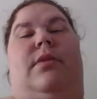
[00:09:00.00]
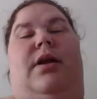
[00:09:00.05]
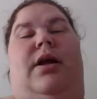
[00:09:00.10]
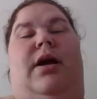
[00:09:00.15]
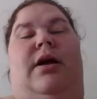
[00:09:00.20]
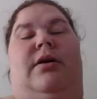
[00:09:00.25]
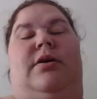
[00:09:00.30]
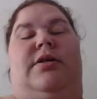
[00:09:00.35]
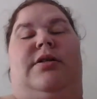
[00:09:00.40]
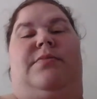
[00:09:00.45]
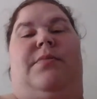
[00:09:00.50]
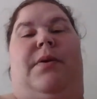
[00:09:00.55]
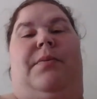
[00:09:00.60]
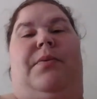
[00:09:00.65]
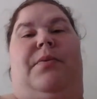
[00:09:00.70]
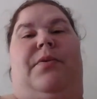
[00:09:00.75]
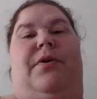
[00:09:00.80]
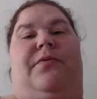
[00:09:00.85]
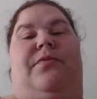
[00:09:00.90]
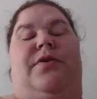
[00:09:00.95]
I know this might
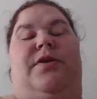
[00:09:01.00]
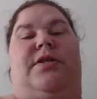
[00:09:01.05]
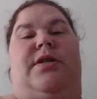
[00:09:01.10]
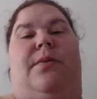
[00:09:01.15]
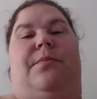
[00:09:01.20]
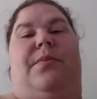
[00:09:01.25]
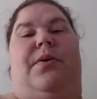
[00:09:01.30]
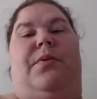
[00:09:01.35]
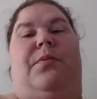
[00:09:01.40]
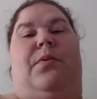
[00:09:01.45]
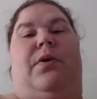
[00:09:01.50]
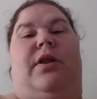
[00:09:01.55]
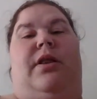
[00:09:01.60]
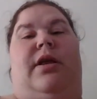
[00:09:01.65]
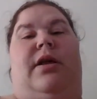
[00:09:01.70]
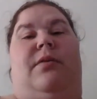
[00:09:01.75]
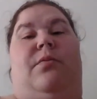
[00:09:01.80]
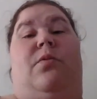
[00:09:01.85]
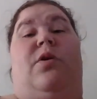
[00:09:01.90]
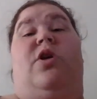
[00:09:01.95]
be weird for some, but
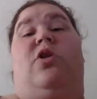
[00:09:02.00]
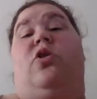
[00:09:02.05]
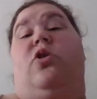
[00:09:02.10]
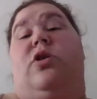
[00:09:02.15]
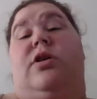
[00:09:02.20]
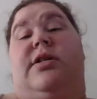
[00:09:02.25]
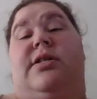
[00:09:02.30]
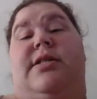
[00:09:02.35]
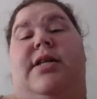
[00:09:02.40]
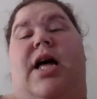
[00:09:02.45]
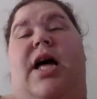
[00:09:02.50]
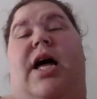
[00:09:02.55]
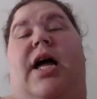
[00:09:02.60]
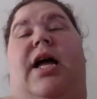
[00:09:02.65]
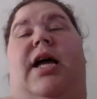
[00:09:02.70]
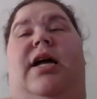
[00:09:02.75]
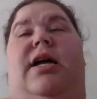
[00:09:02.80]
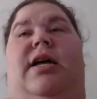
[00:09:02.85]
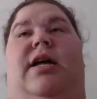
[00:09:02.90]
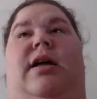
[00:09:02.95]
what it looks
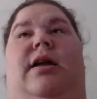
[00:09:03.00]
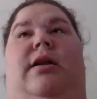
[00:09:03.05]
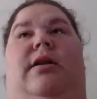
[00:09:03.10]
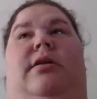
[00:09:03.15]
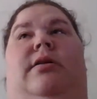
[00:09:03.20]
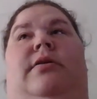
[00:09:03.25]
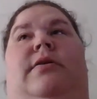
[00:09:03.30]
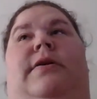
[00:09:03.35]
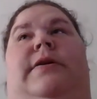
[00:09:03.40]
like and